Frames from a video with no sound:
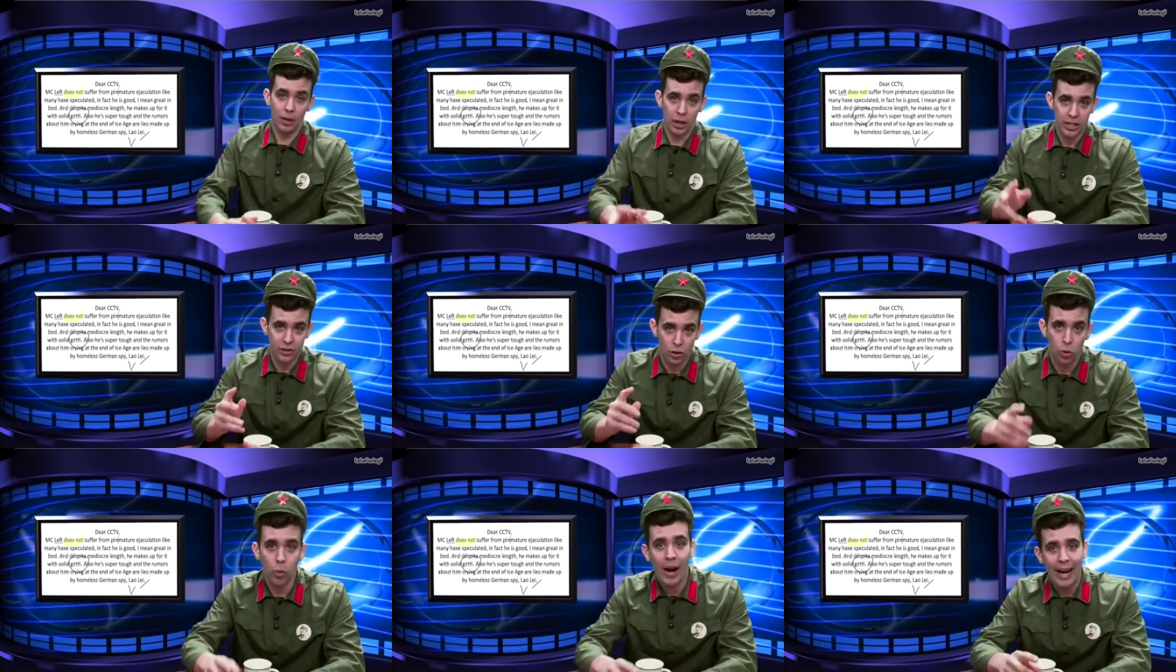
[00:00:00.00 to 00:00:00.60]
he's
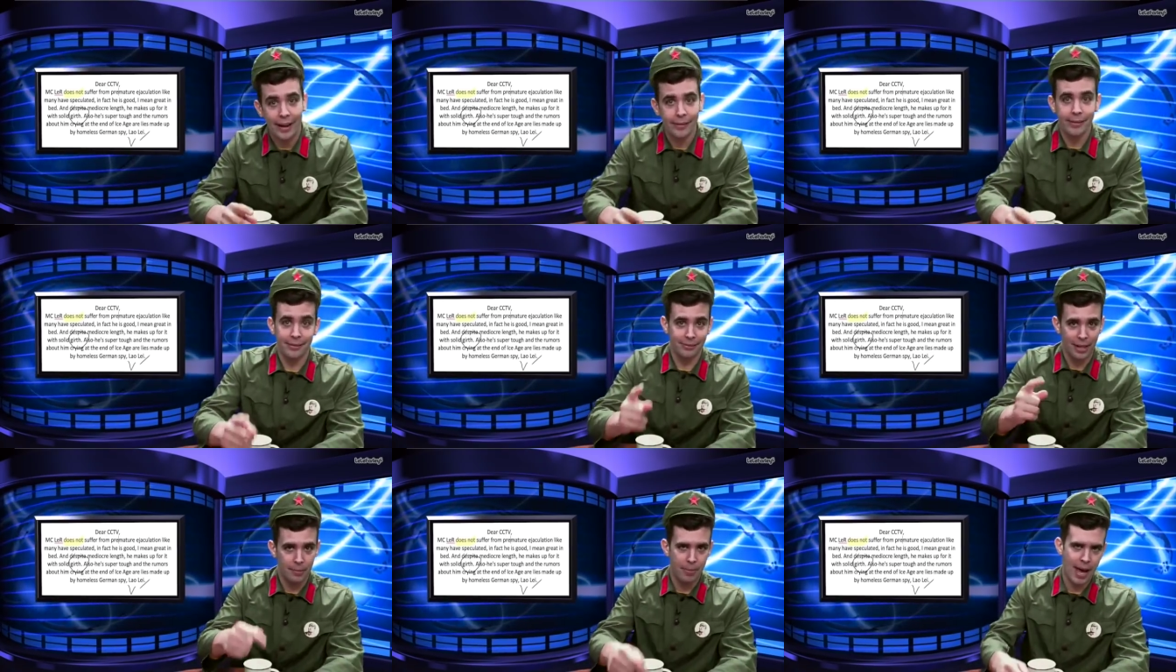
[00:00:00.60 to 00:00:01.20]
great
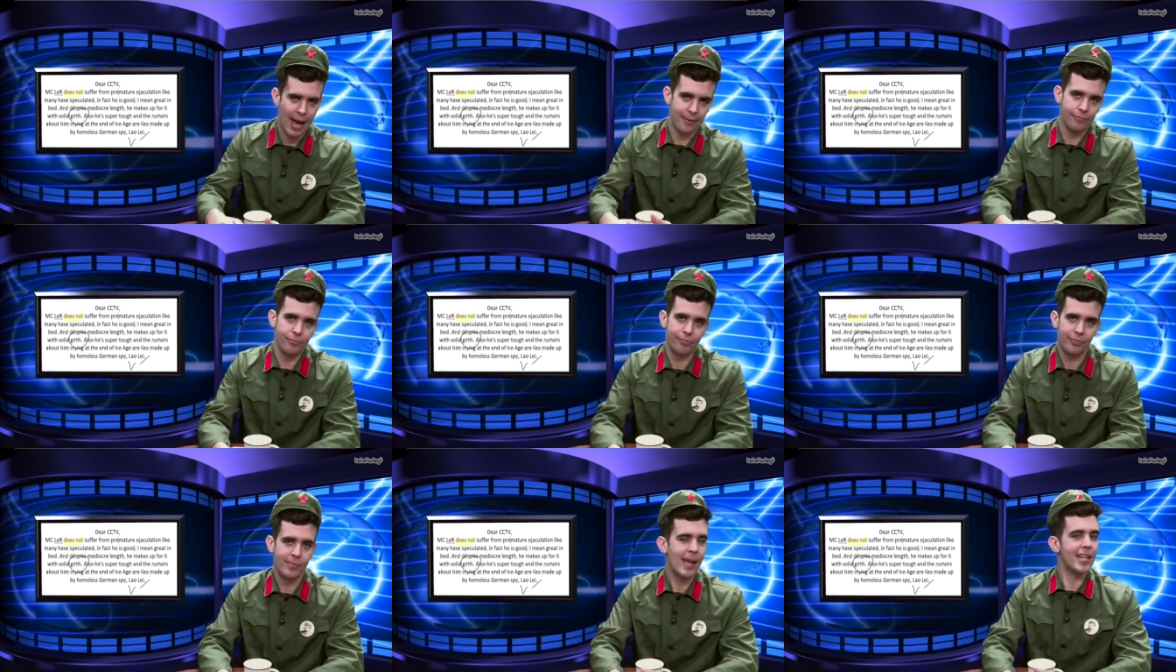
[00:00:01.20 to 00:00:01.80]
in bed,
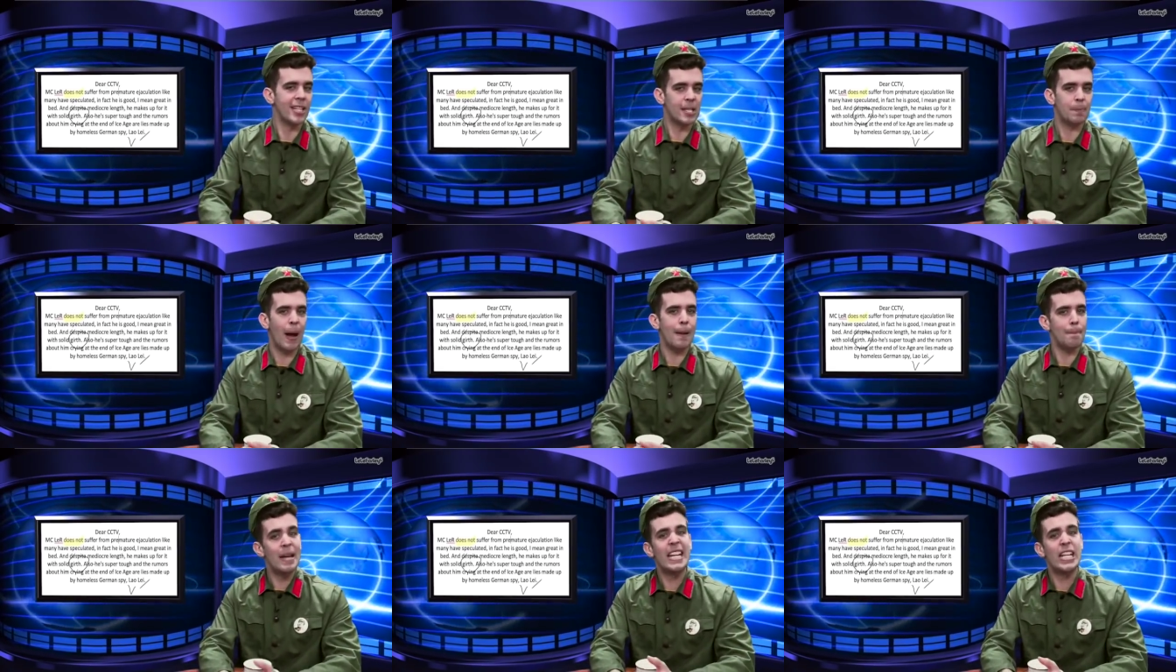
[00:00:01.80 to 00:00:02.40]
and
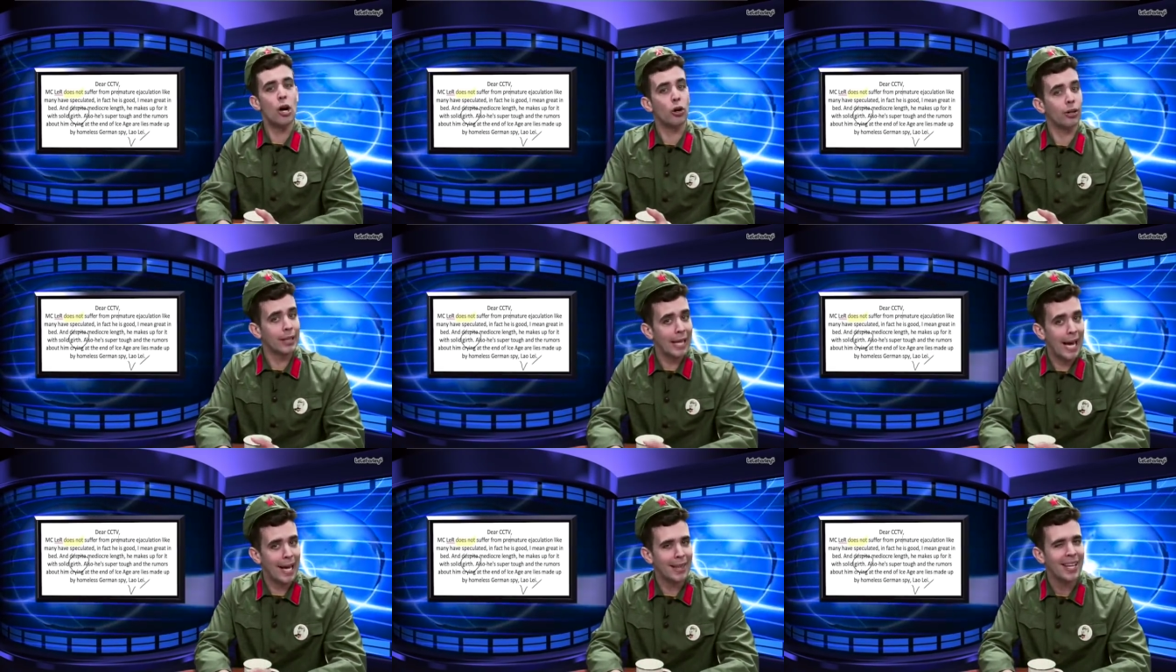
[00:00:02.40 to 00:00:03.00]
despite mediocre
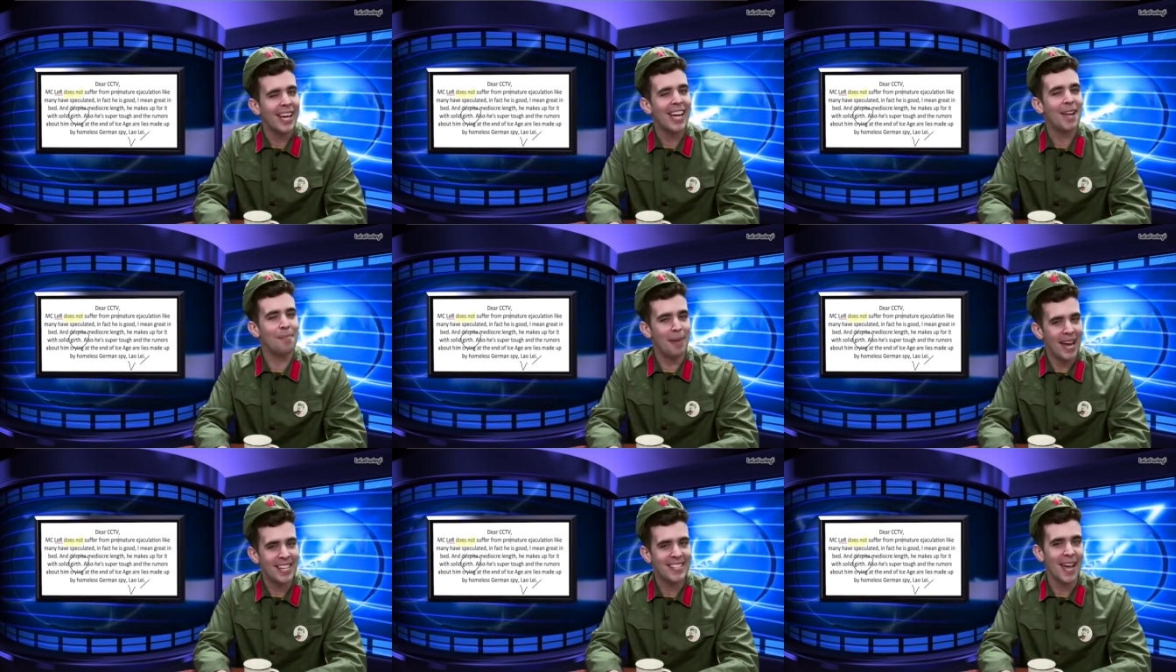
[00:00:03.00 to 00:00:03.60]
length, he
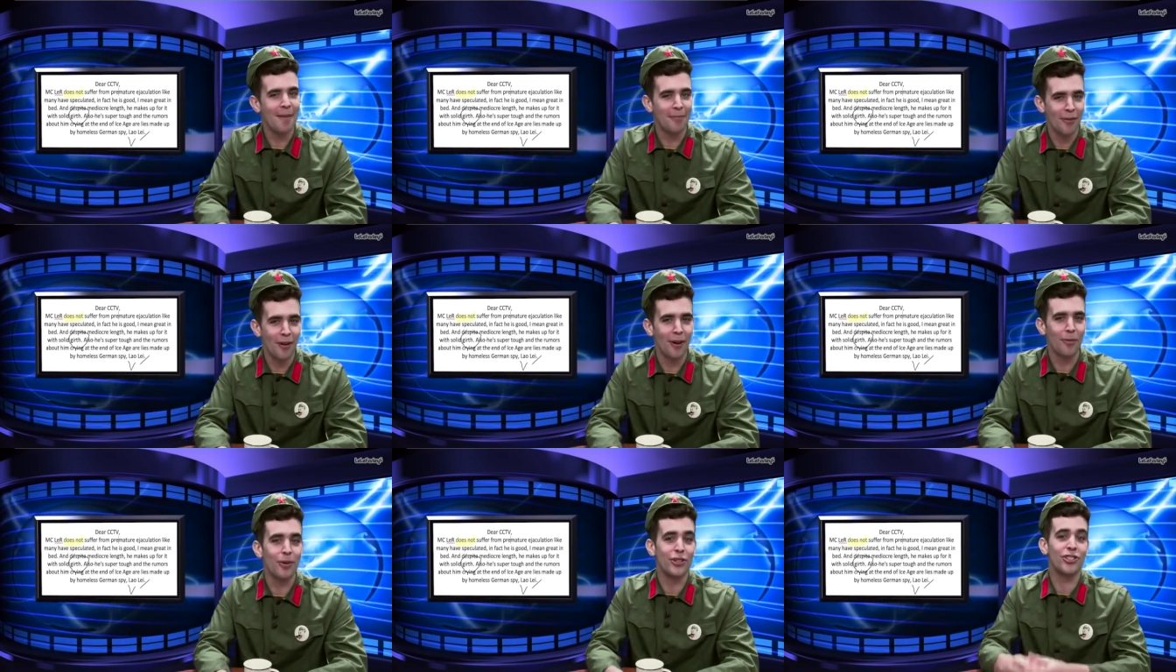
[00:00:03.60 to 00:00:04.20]
makes up
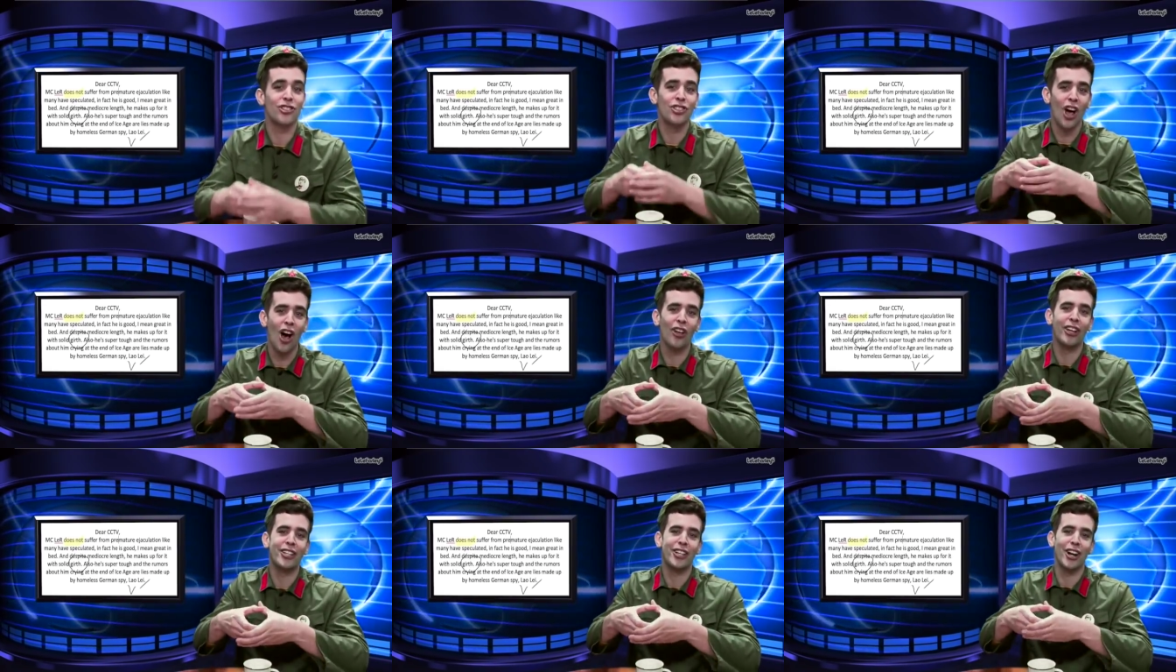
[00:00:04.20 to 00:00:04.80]
for it with
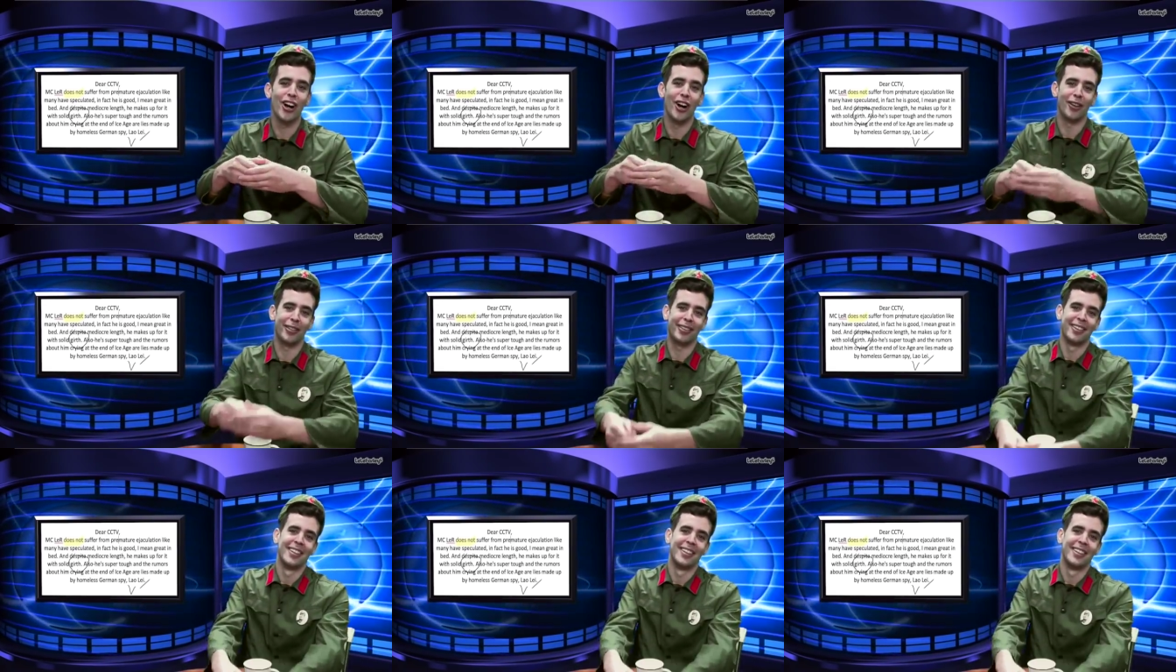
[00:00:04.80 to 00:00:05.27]
solid girth.